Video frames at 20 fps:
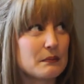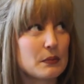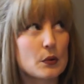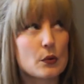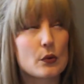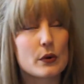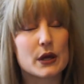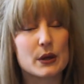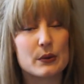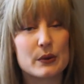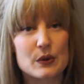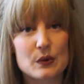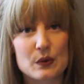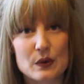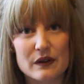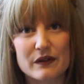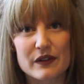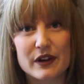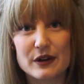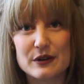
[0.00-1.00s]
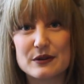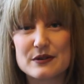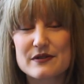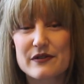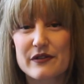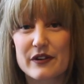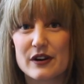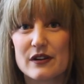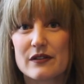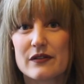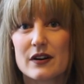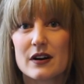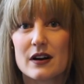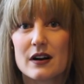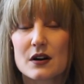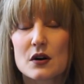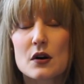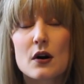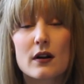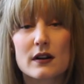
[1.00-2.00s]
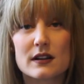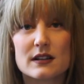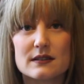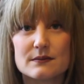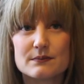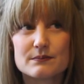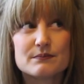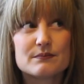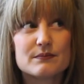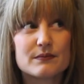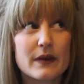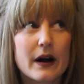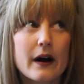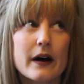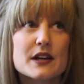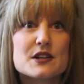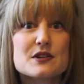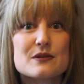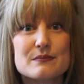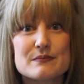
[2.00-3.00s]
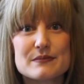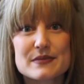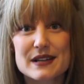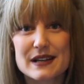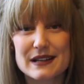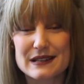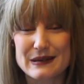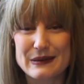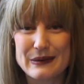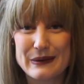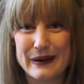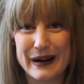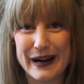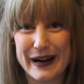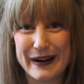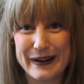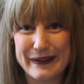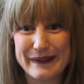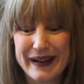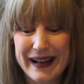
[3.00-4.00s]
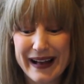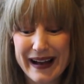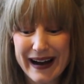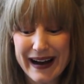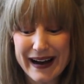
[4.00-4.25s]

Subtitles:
bore you with all of those faux fur collar items as well.